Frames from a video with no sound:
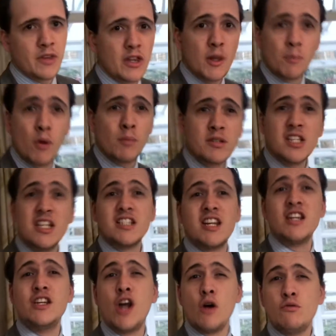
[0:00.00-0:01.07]
The property is
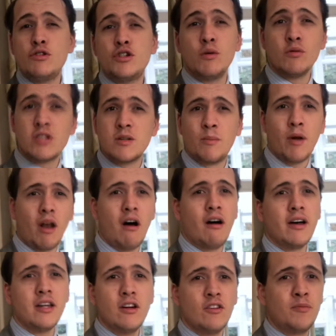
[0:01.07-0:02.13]
in no short
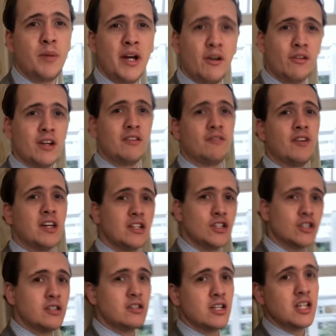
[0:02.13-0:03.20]
supply of period
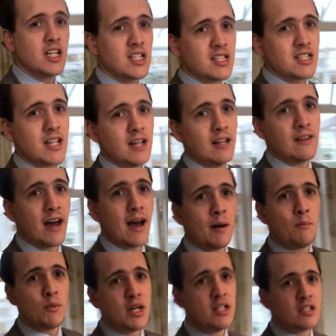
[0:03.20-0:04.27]
features, and you can see that
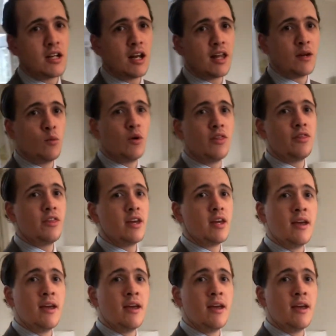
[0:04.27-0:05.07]
immediately with the